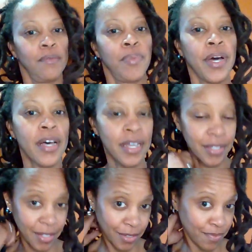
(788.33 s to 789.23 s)

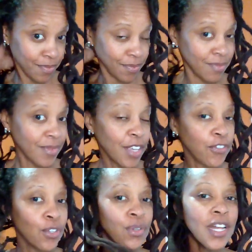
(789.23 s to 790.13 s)
But
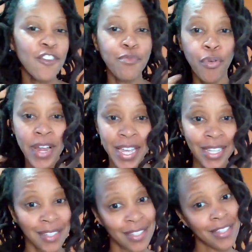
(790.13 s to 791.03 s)
if you love
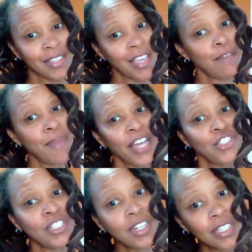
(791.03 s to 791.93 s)
braids,
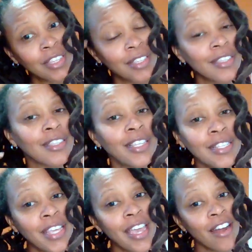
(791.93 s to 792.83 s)
imagine
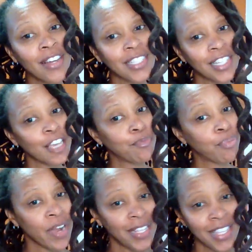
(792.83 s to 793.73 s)
this hair is like
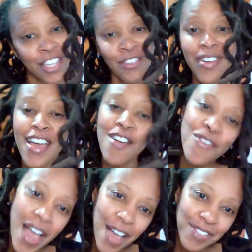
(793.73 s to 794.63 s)
braids that you
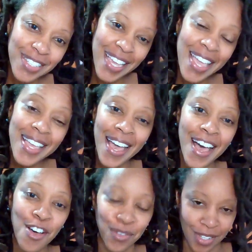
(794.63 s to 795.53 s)
never have to take
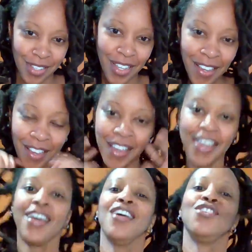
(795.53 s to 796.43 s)
out.
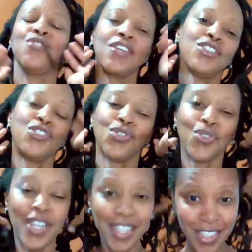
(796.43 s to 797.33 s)
And you can
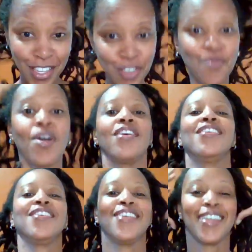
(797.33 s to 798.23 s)
do anything you want.
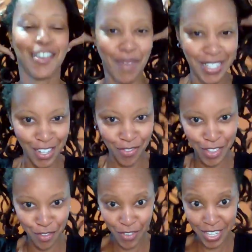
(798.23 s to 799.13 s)
Hitting myself
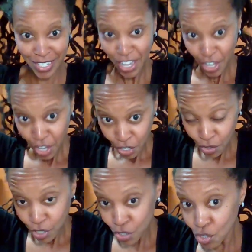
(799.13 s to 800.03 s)
in the face.
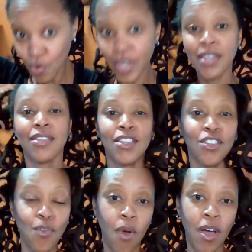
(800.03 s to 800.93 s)
You can do anything
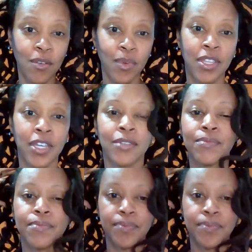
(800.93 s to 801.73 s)
you want with it.